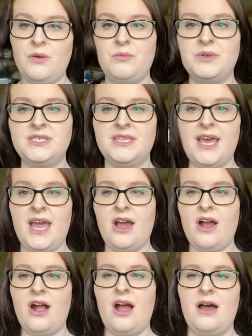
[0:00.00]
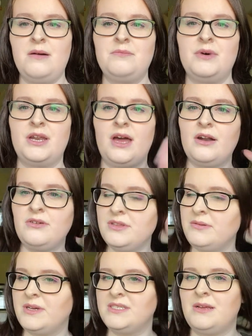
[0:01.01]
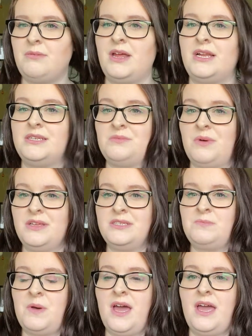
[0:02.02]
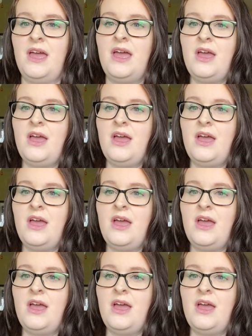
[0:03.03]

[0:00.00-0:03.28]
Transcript: was there um, but not only my stepdad as well as my